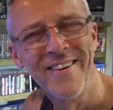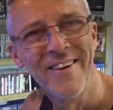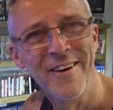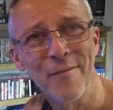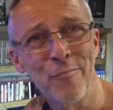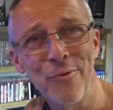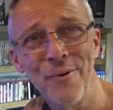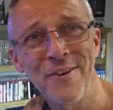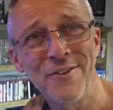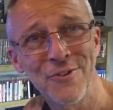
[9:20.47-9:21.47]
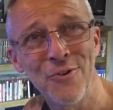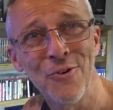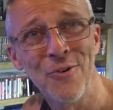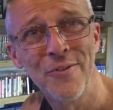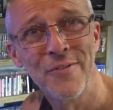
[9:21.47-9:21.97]
And I'm pretty
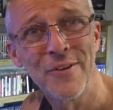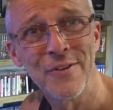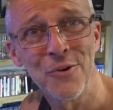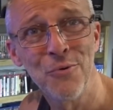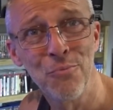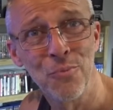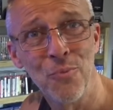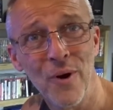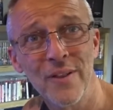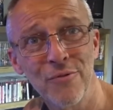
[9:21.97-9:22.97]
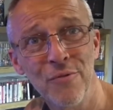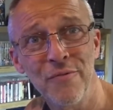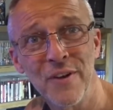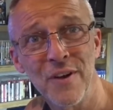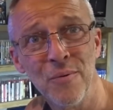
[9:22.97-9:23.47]
sure they do work through
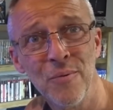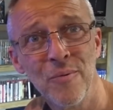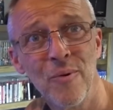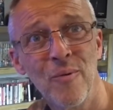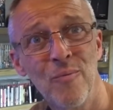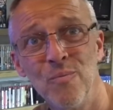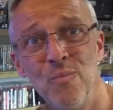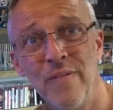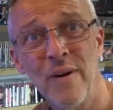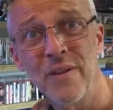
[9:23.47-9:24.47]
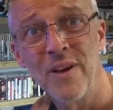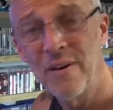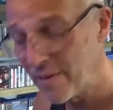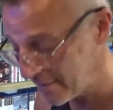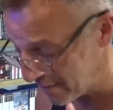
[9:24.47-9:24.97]
video without the RF.